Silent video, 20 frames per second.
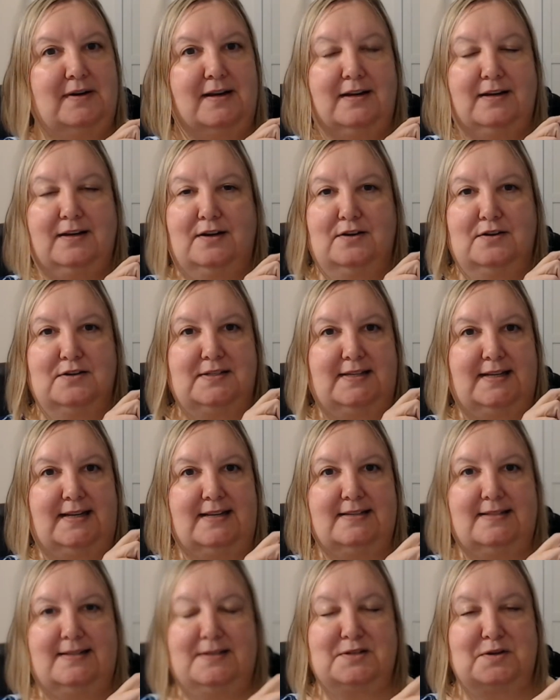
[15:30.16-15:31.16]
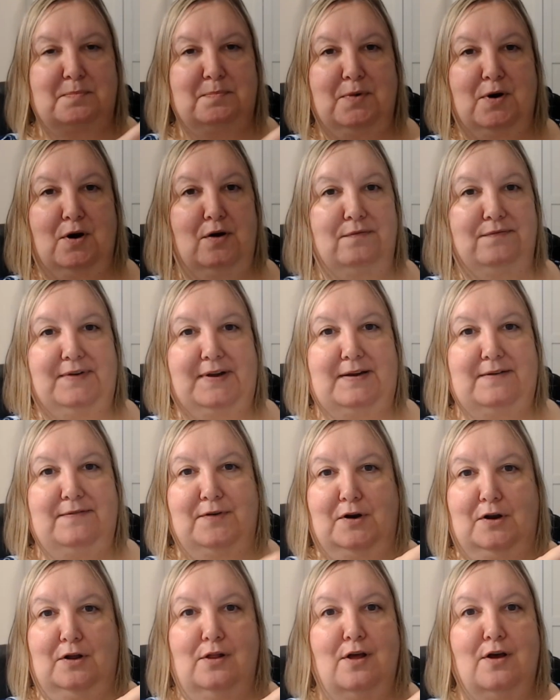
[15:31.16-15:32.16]
can use these. These are perfect for
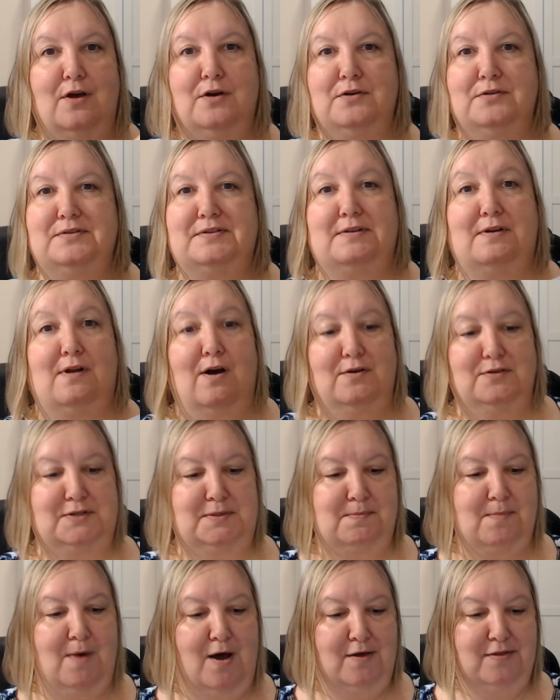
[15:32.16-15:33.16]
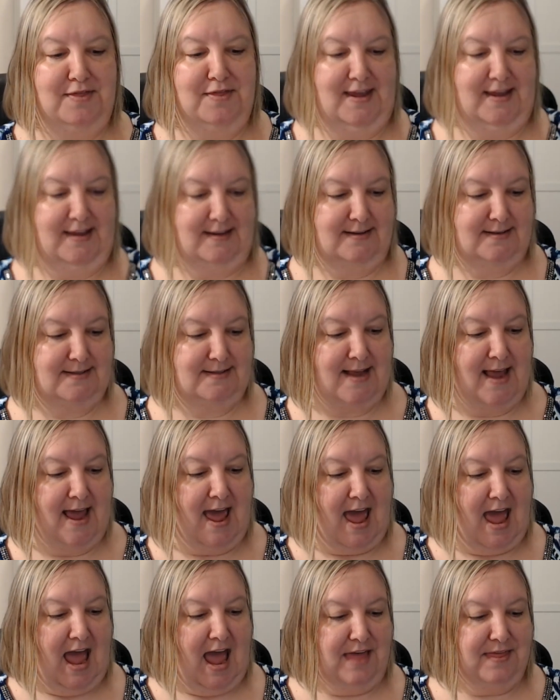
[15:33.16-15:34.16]
clothes and all small things.
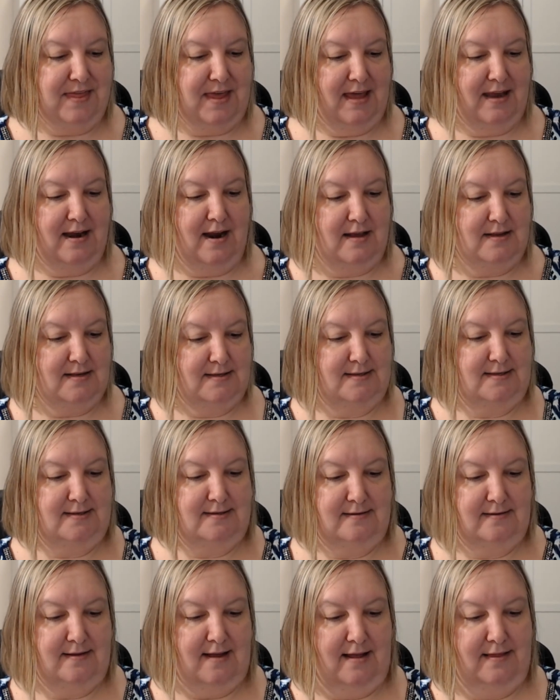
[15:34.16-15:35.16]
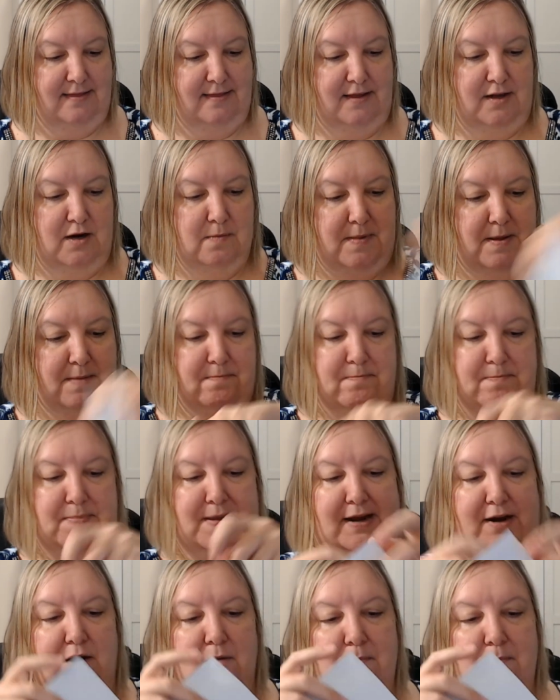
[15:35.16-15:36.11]
And then a little bit bigger